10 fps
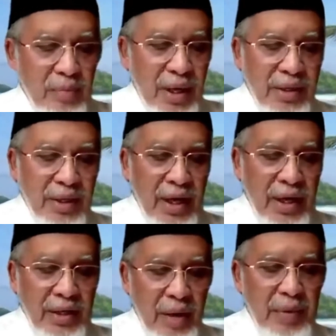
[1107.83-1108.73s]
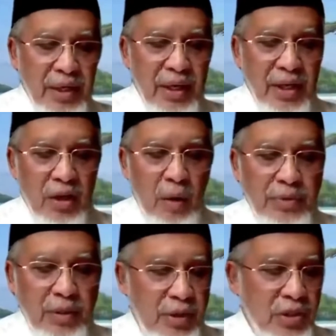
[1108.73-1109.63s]
by the dynamic and
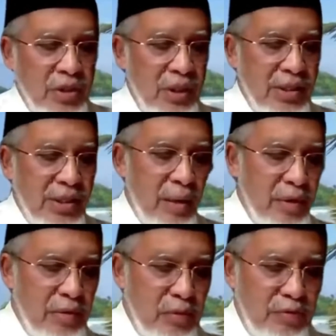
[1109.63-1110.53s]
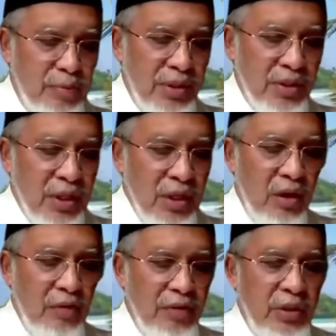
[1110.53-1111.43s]
optimistic Islamic movements
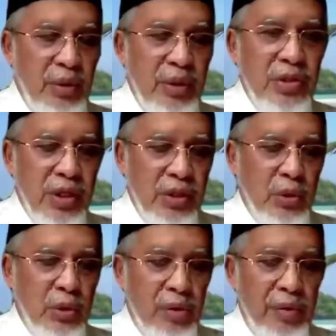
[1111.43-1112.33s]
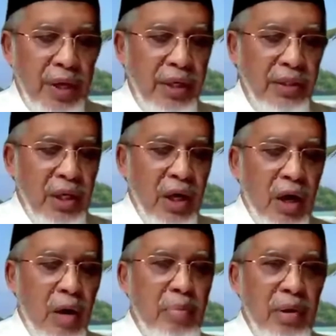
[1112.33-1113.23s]
of Indonesia to create
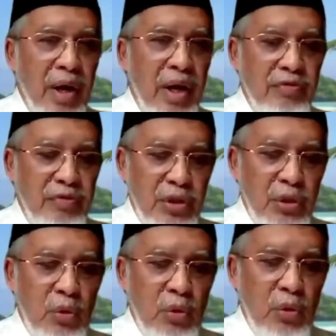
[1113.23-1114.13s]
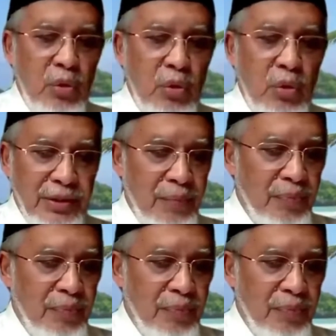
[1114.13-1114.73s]
a brave new world.